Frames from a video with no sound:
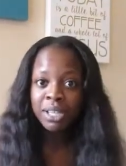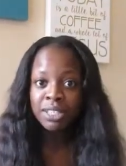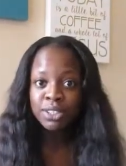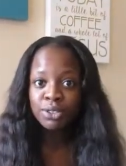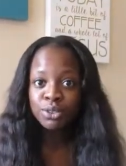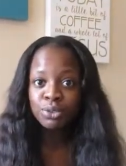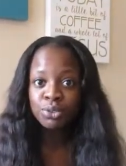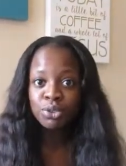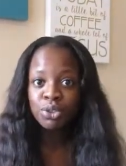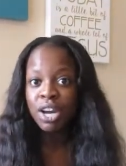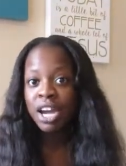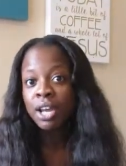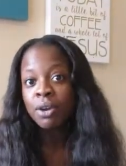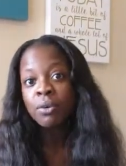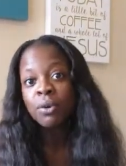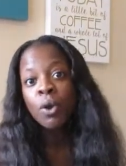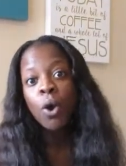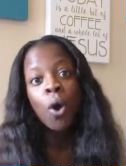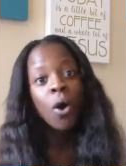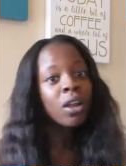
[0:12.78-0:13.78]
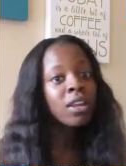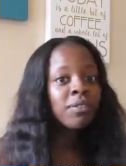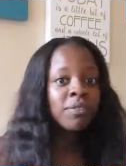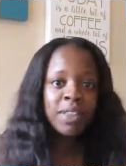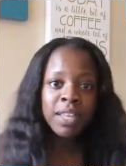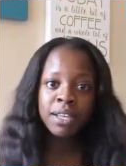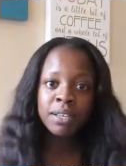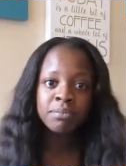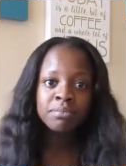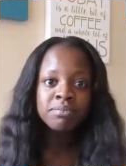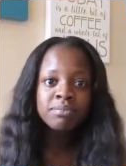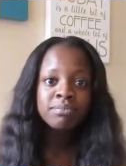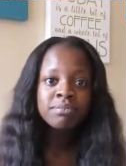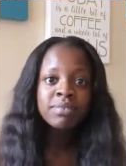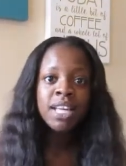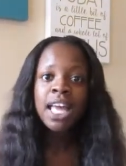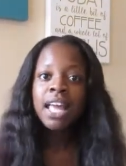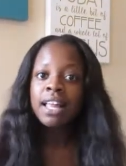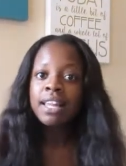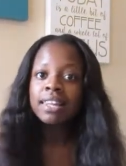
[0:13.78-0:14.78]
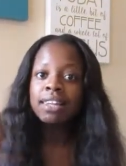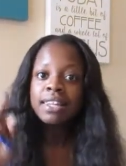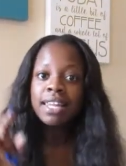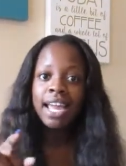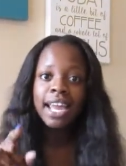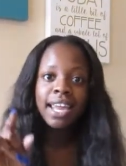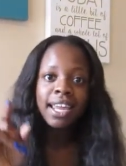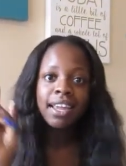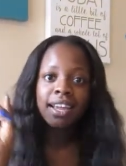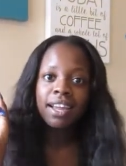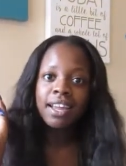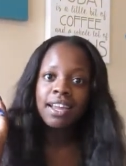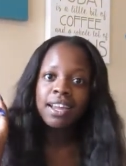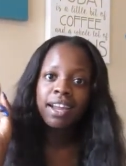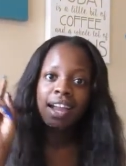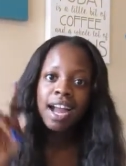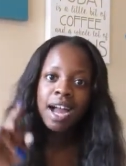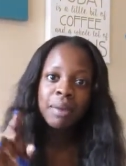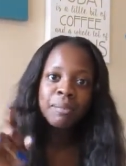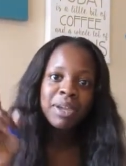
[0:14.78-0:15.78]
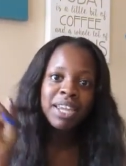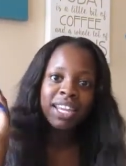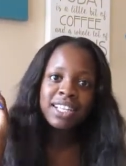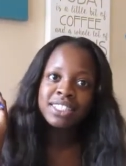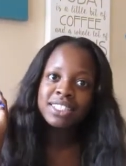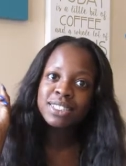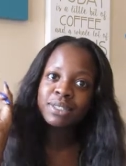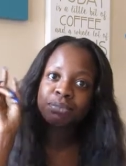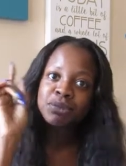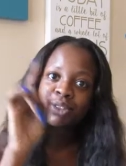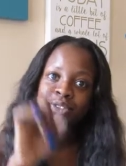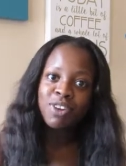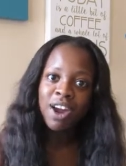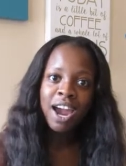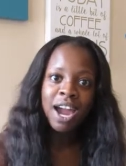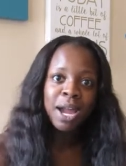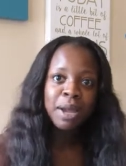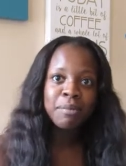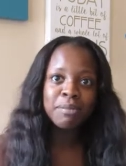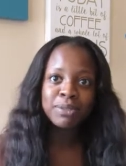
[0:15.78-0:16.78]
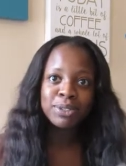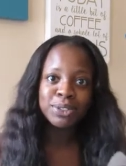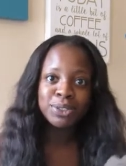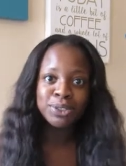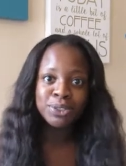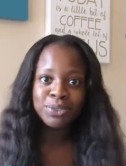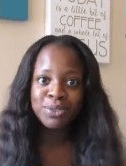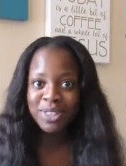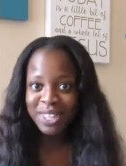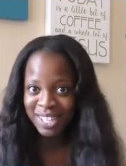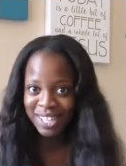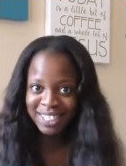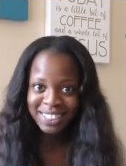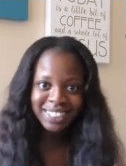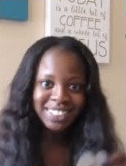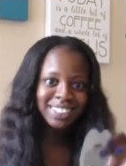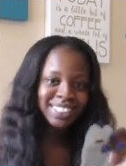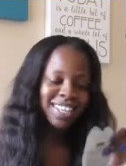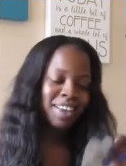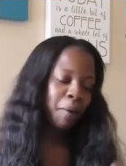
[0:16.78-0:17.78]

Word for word: me to try on all of them, like, comment, and subscribe to this